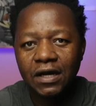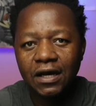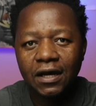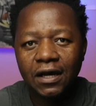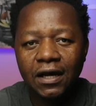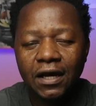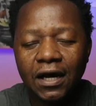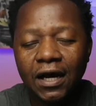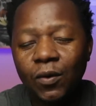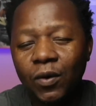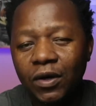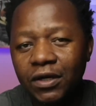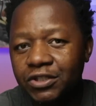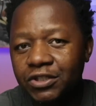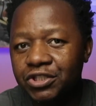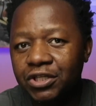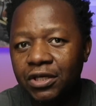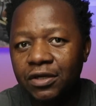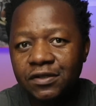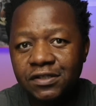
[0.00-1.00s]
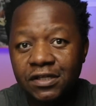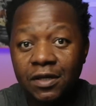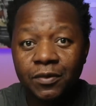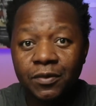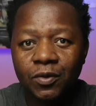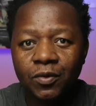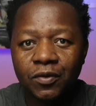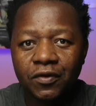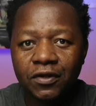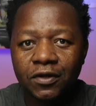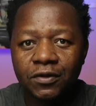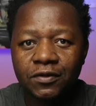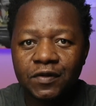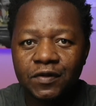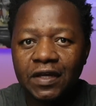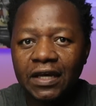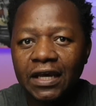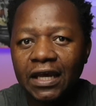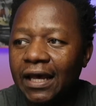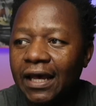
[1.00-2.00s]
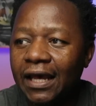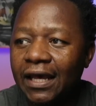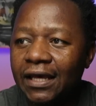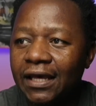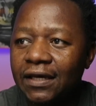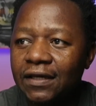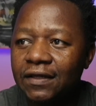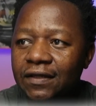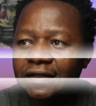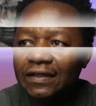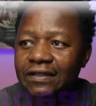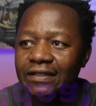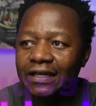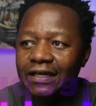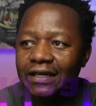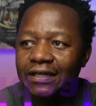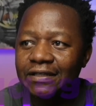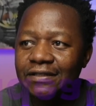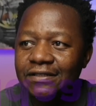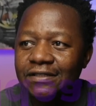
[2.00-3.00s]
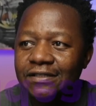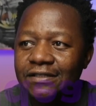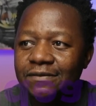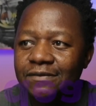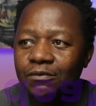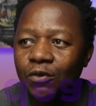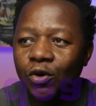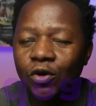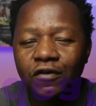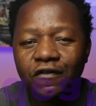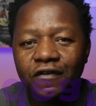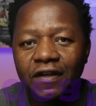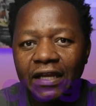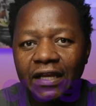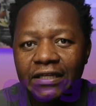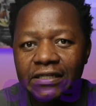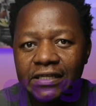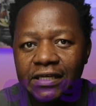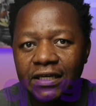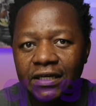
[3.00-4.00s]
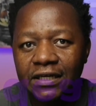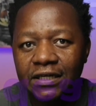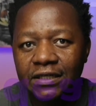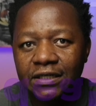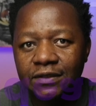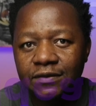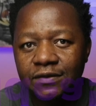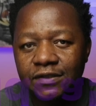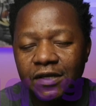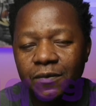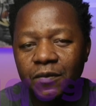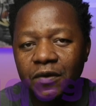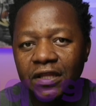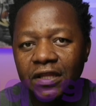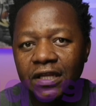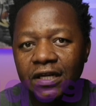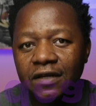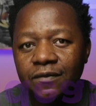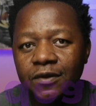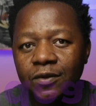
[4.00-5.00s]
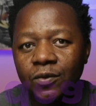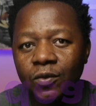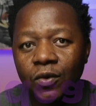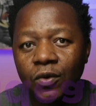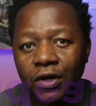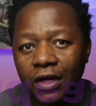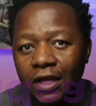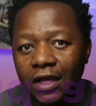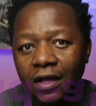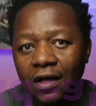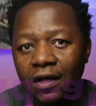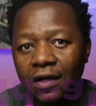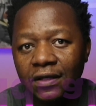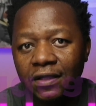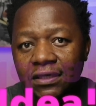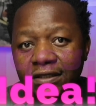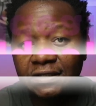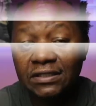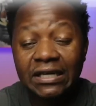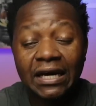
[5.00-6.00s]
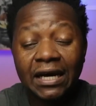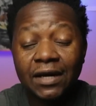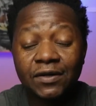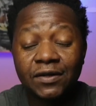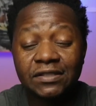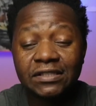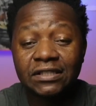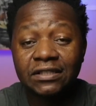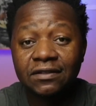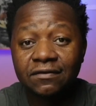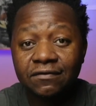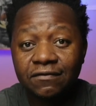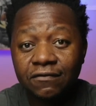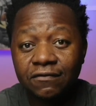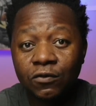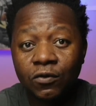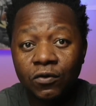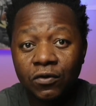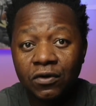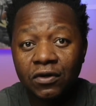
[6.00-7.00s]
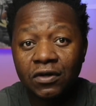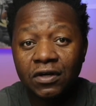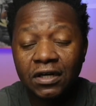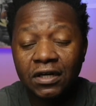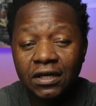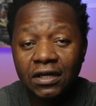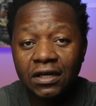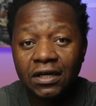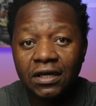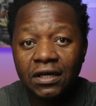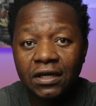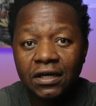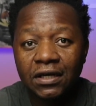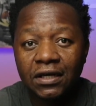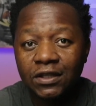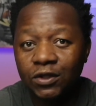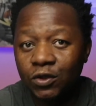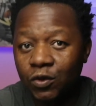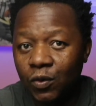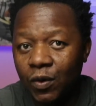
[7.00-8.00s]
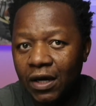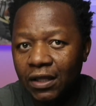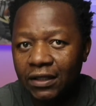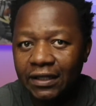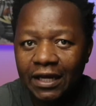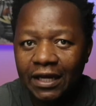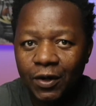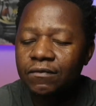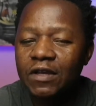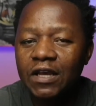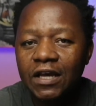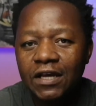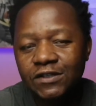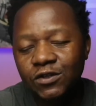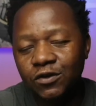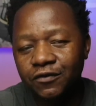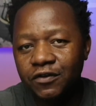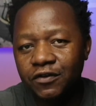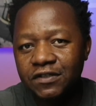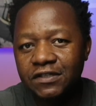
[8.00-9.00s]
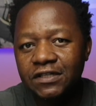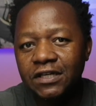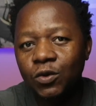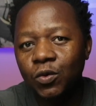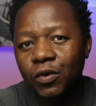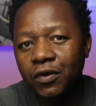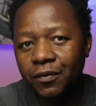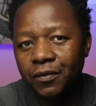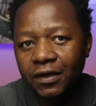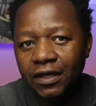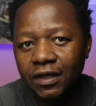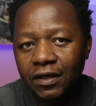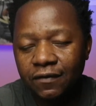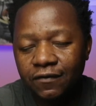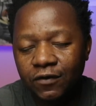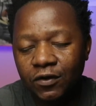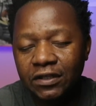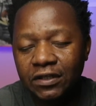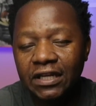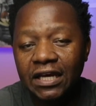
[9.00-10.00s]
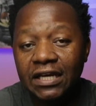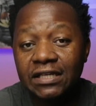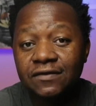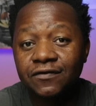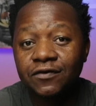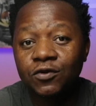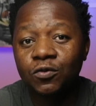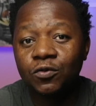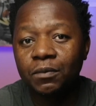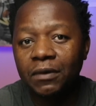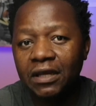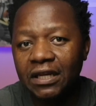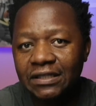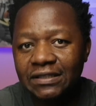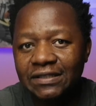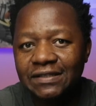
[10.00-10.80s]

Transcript: I want to share something with you today, and it's more of an idea, something that I've been working on tirelessly for a little while now. So if you stick with me for the next few minutes,